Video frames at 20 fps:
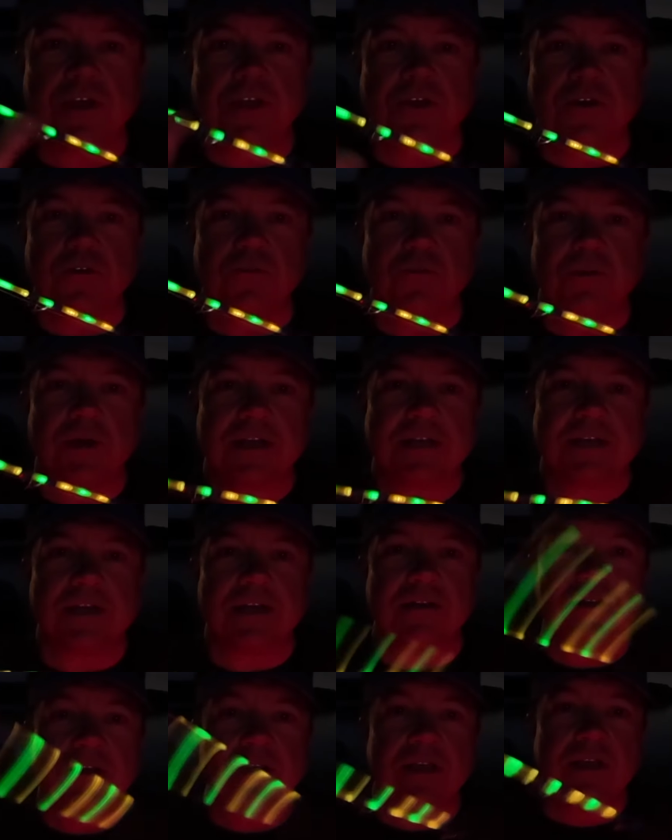cool right
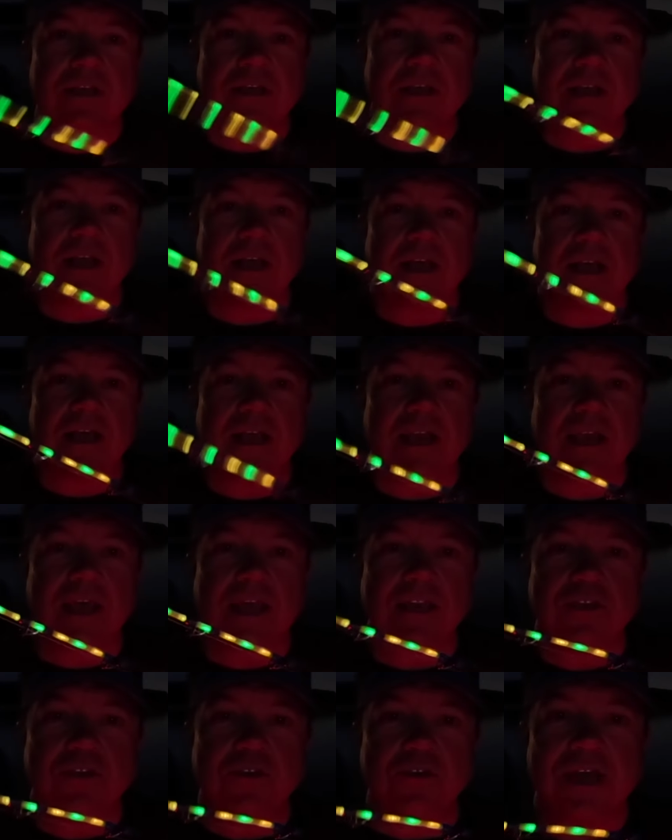there. A lot
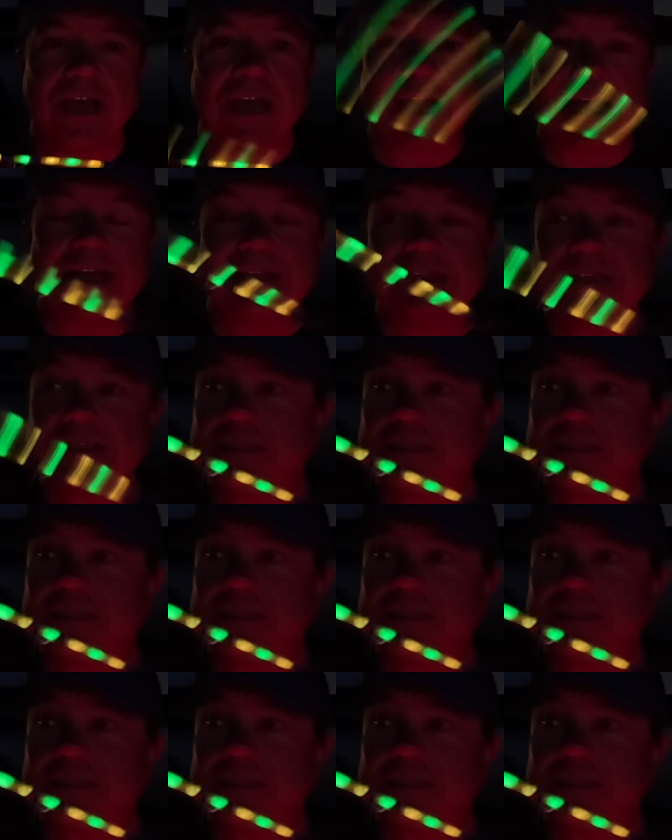of you guys